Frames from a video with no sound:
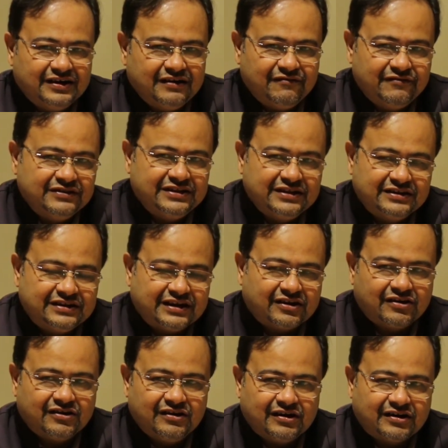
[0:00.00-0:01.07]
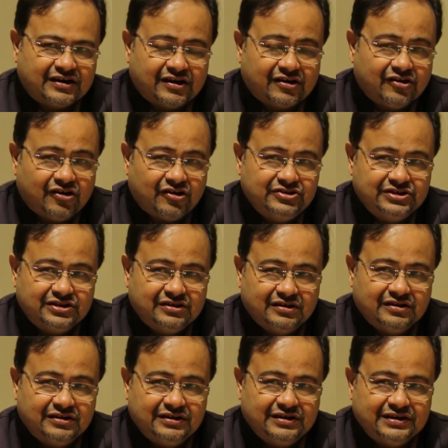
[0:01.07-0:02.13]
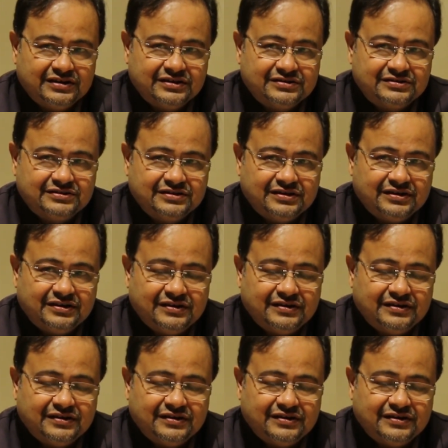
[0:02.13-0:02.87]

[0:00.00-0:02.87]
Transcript: Everything technological is